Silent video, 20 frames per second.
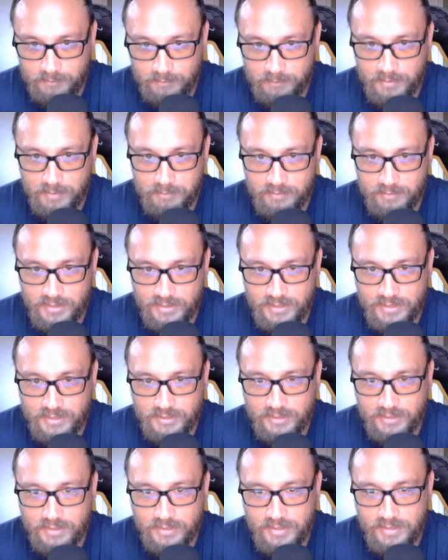by
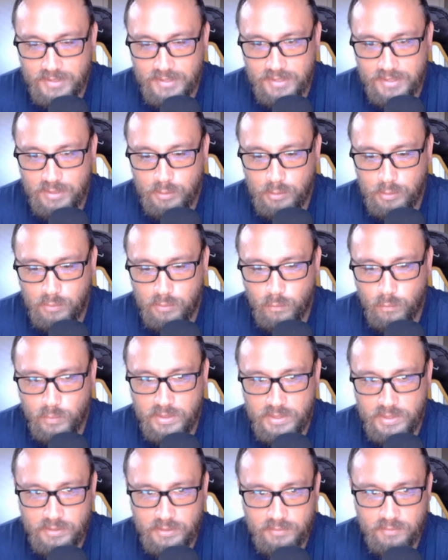playing
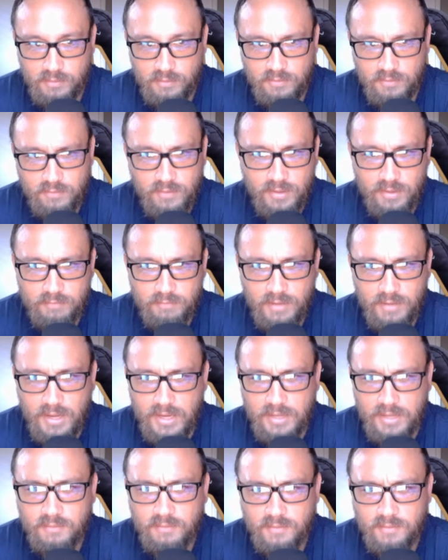queen to f8.